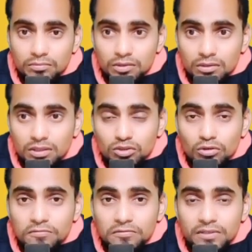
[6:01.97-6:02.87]

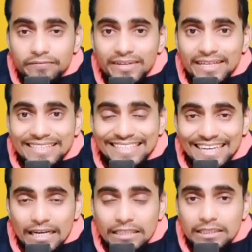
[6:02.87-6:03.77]
software will
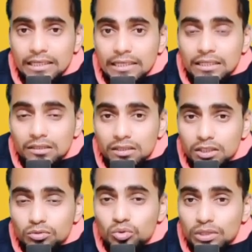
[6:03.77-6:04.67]
crash
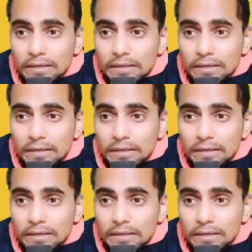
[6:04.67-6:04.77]
due to that